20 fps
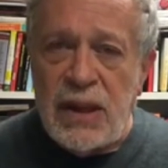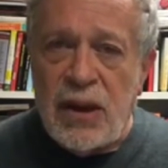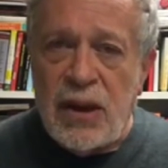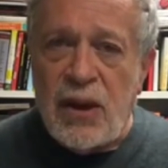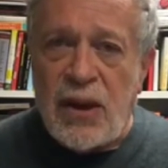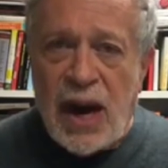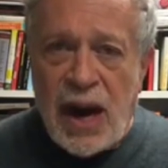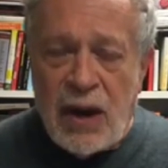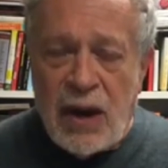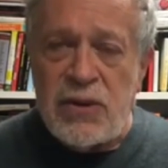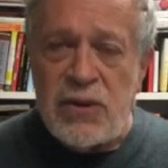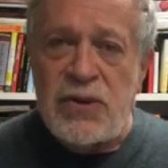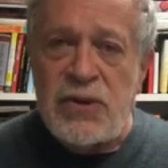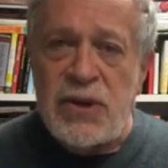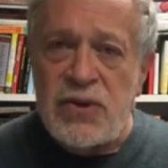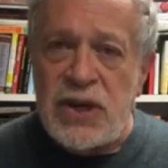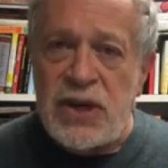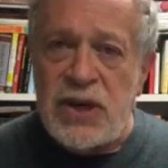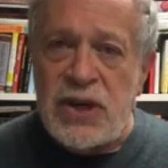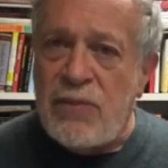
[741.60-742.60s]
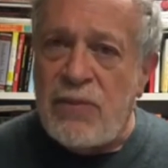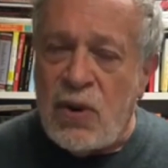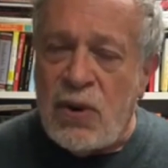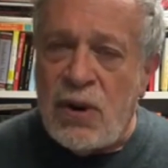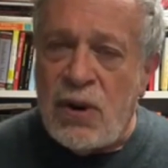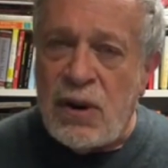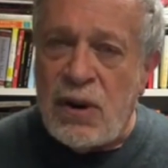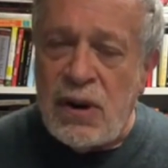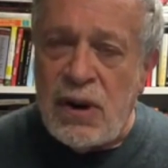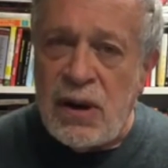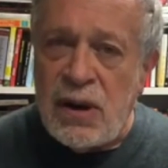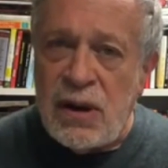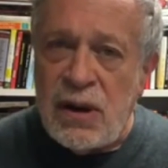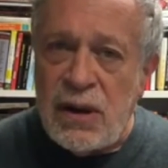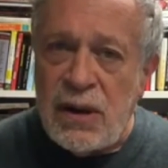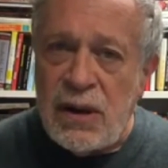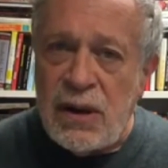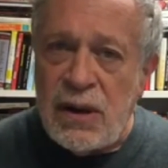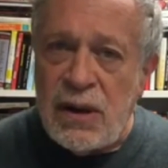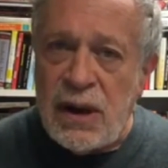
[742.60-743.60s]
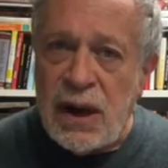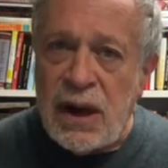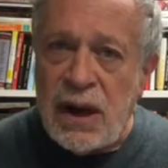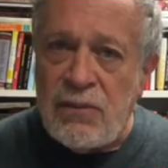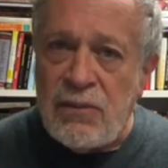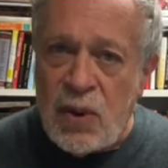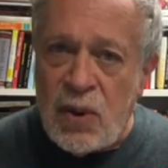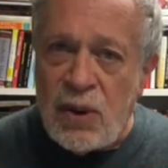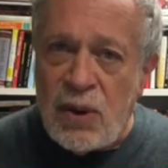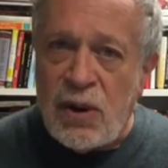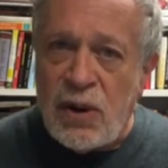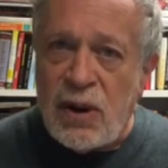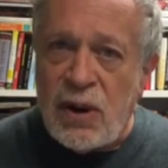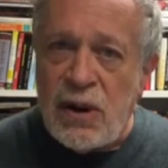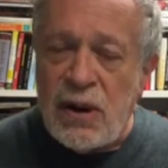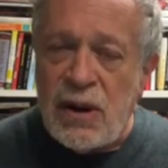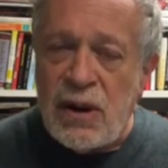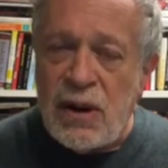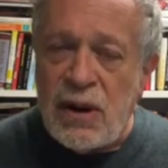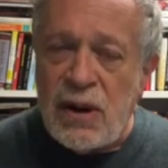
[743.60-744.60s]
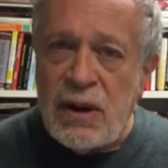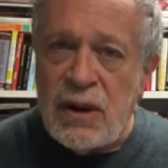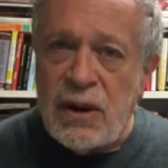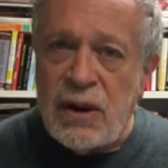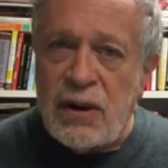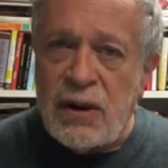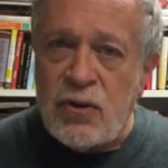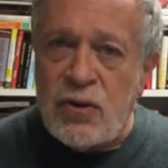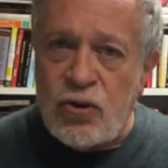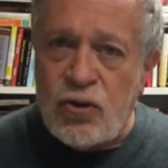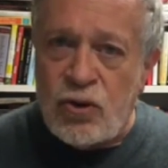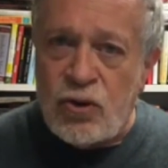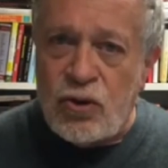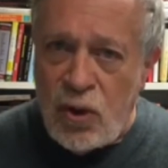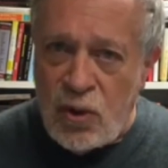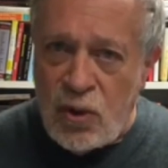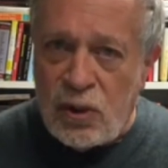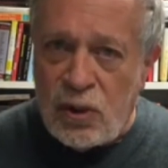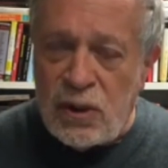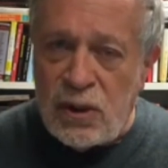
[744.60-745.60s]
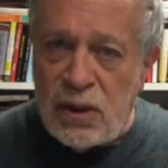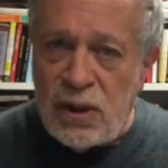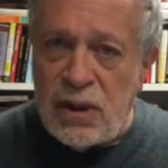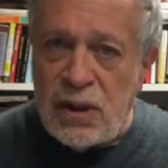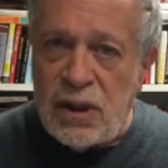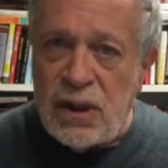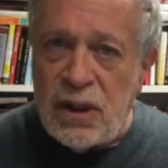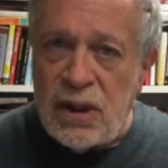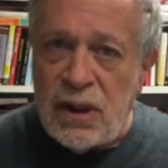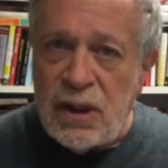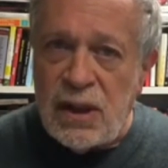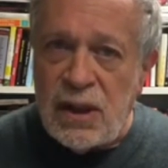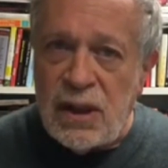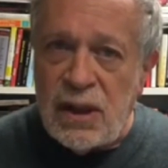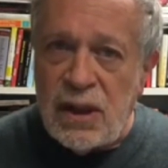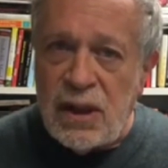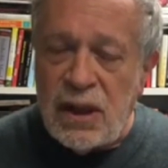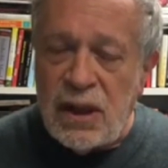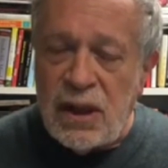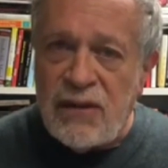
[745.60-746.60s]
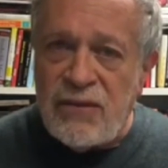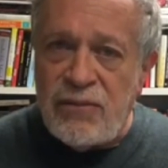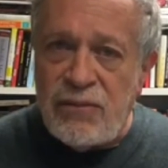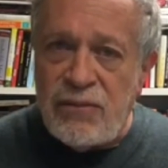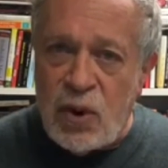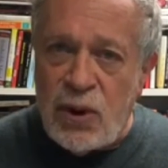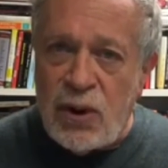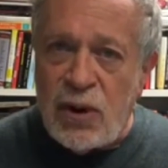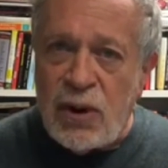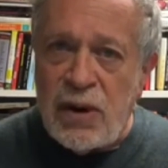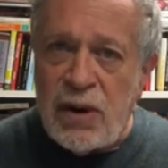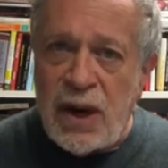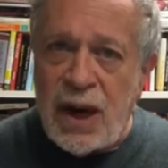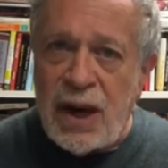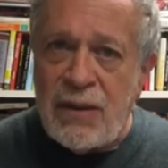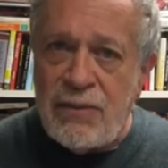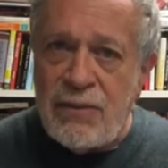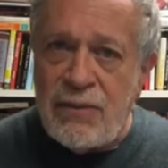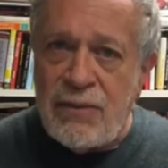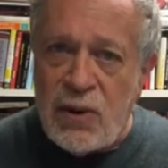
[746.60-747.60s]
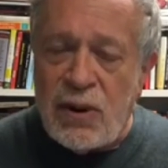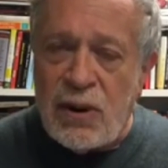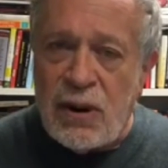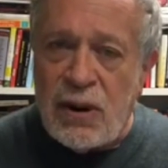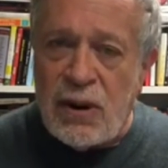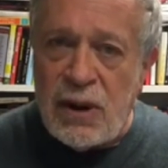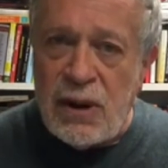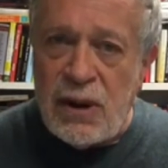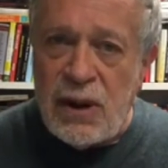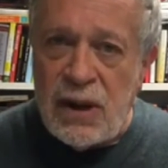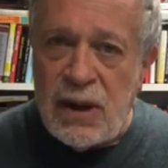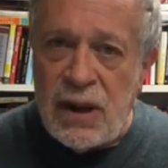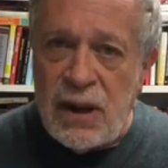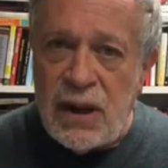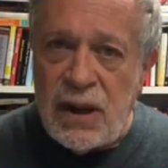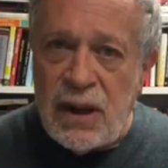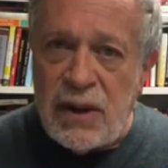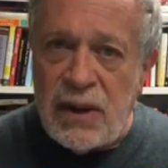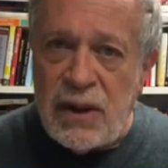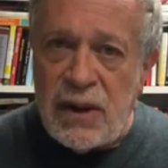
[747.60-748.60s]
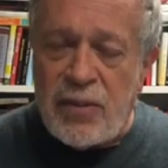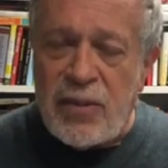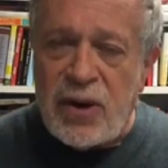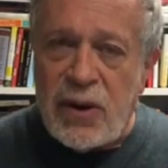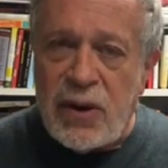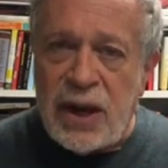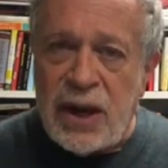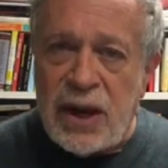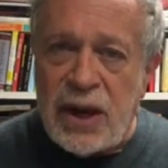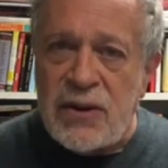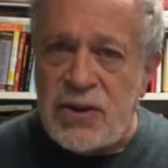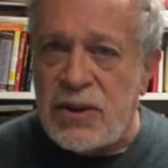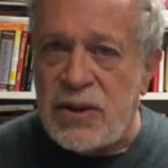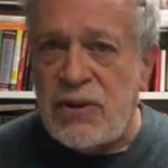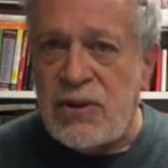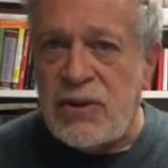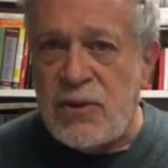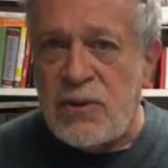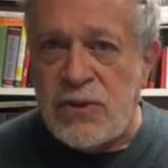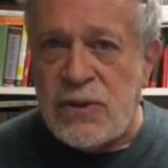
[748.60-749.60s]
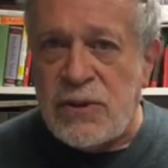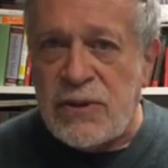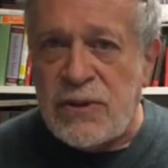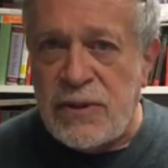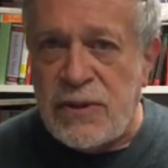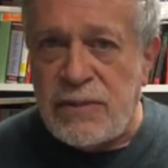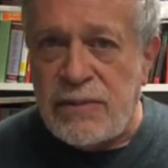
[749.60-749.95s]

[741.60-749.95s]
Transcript: are out to take more and more control of more and more democratic institutions.